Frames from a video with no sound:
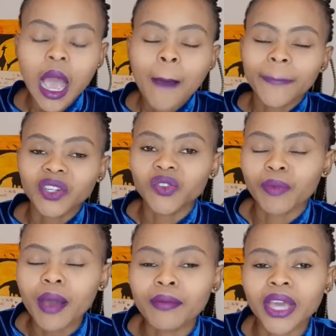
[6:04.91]
But
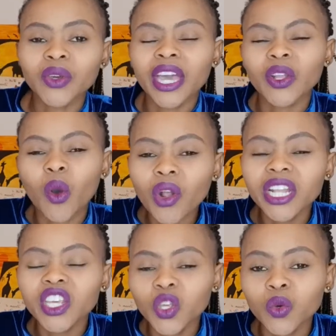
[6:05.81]
remember, you can only
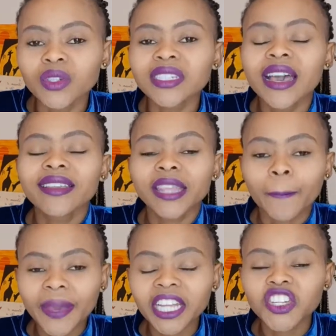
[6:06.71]
use the
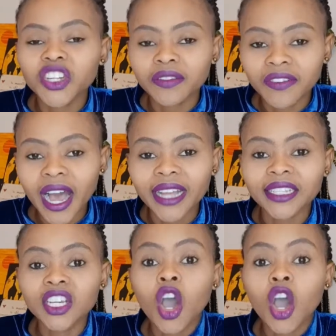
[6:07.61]
pension fund